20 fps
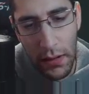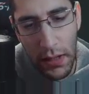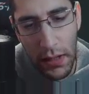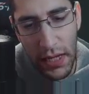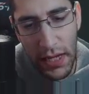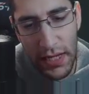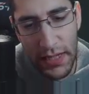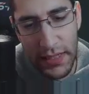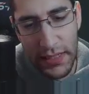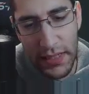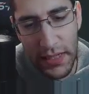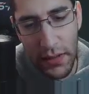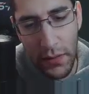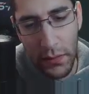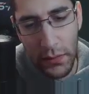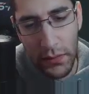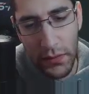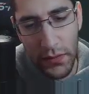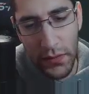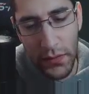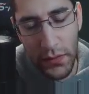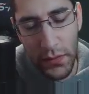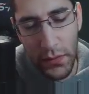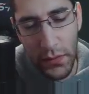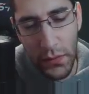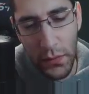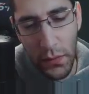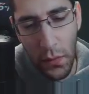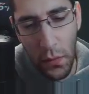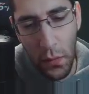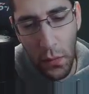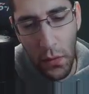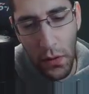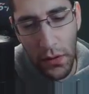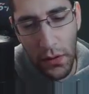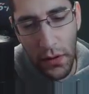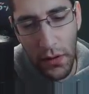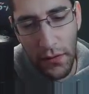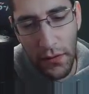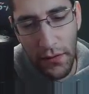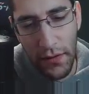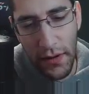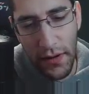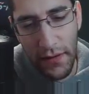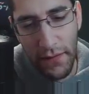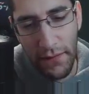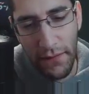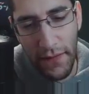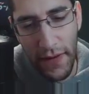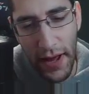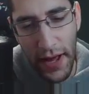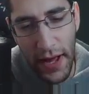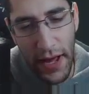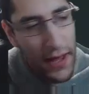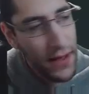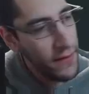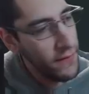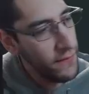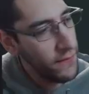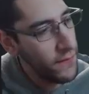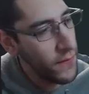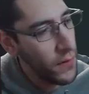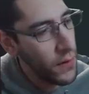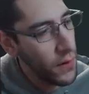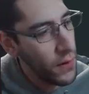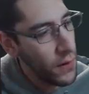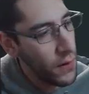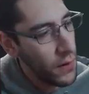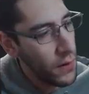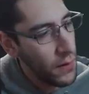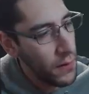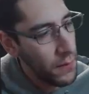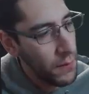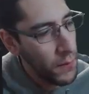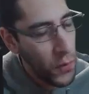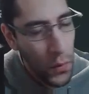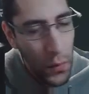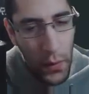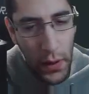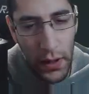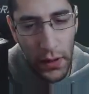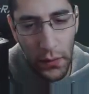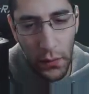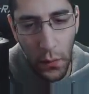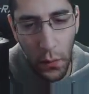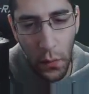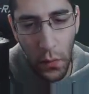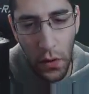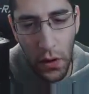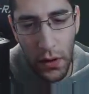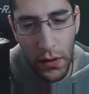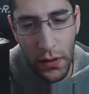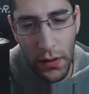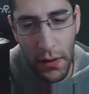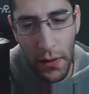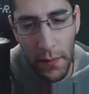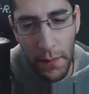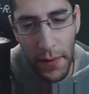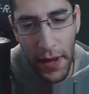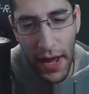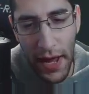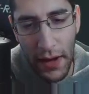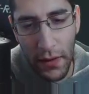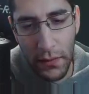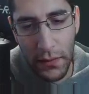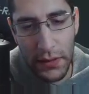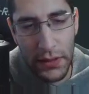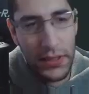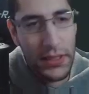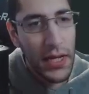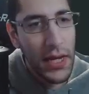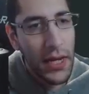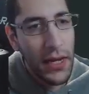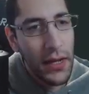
is equal to 105.1 pounds.